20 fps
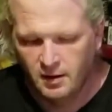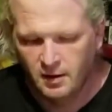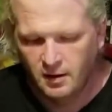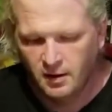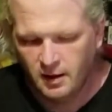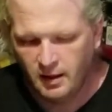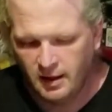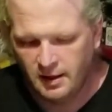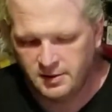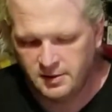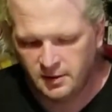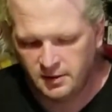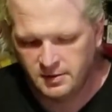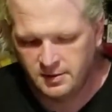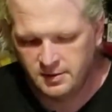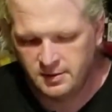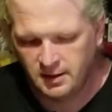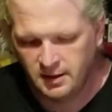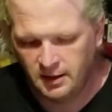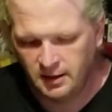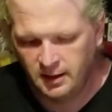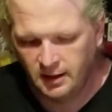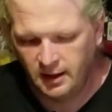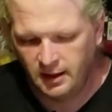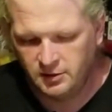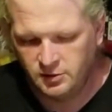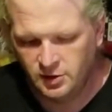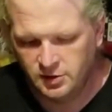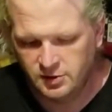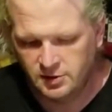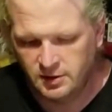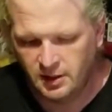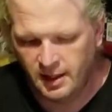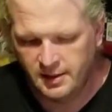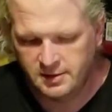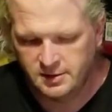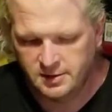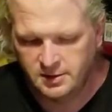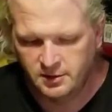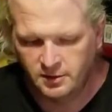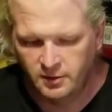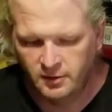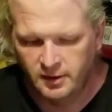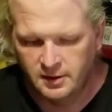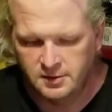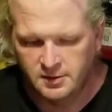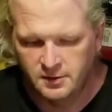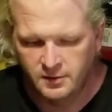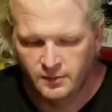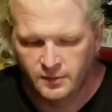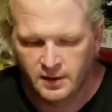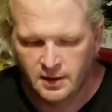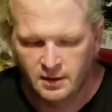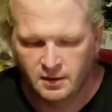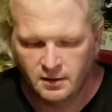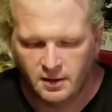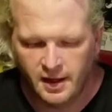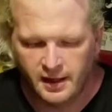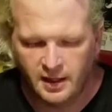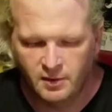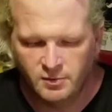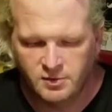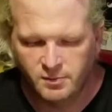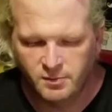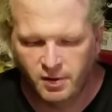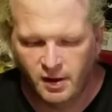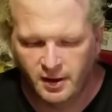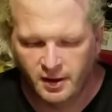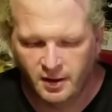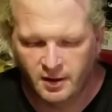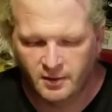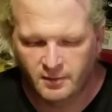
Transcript: As you can see, it just slices through it like it was butter.